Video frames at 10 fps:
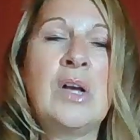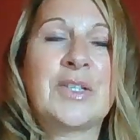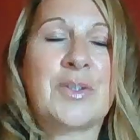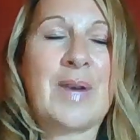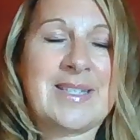
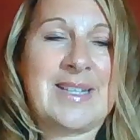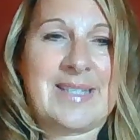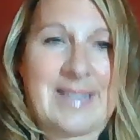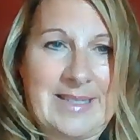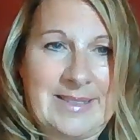So as I
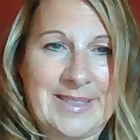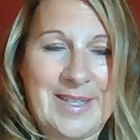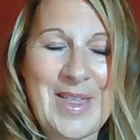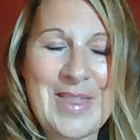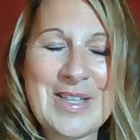said,
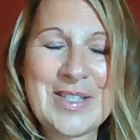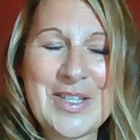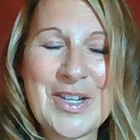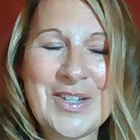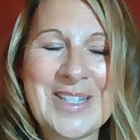
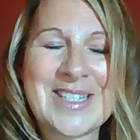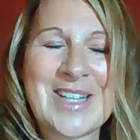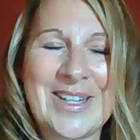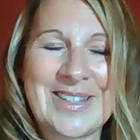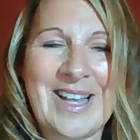this year is
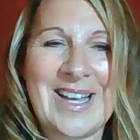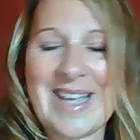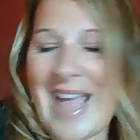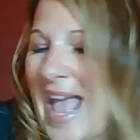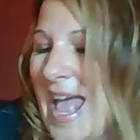unlike
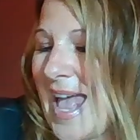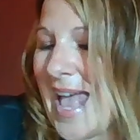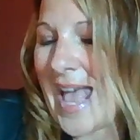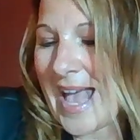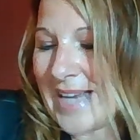
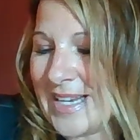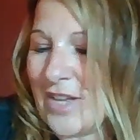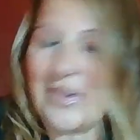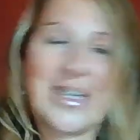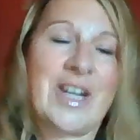any
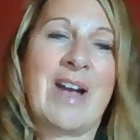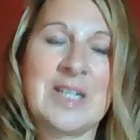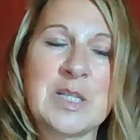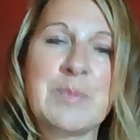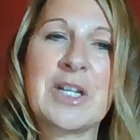other year,
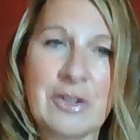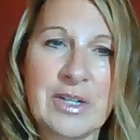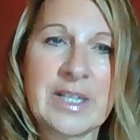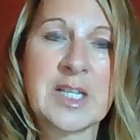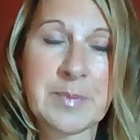and it's been a
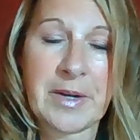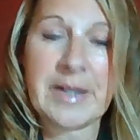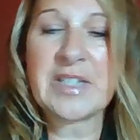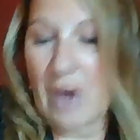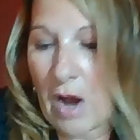learning
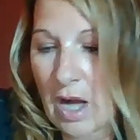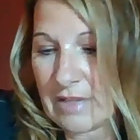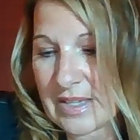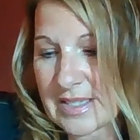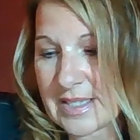experience for all
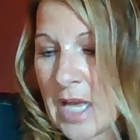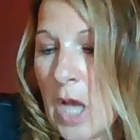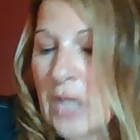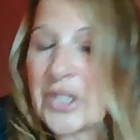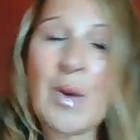of us.
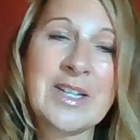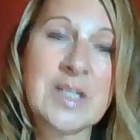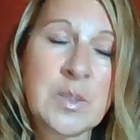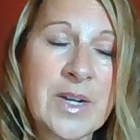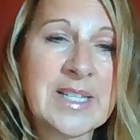So I
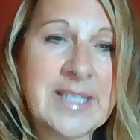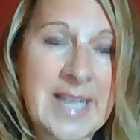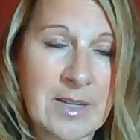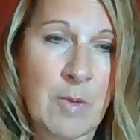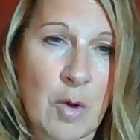just wanted to
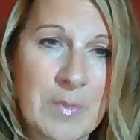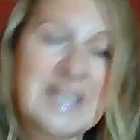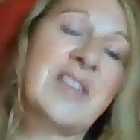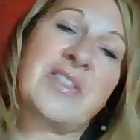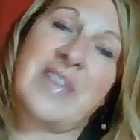take a
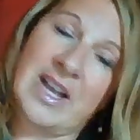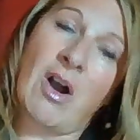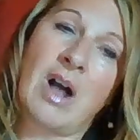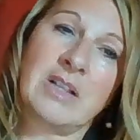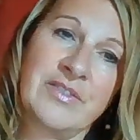moment to
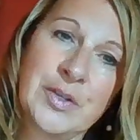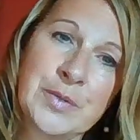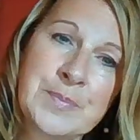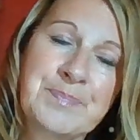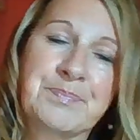thank all of
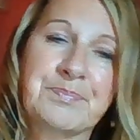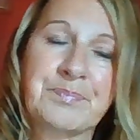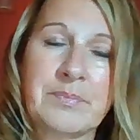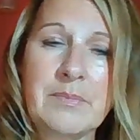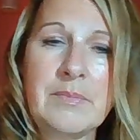you
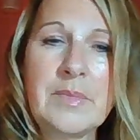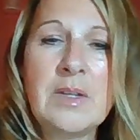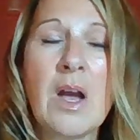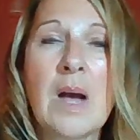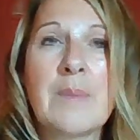
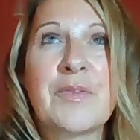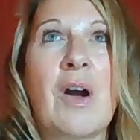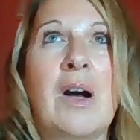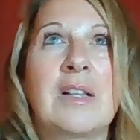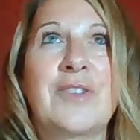for
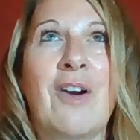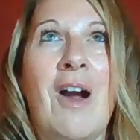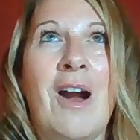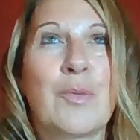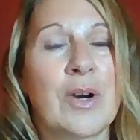all of your
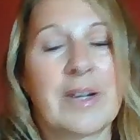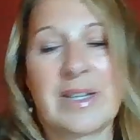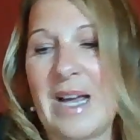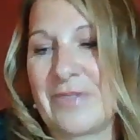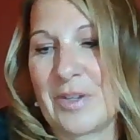hard work
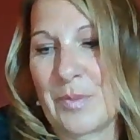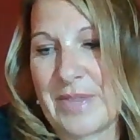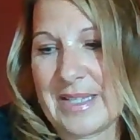and effort with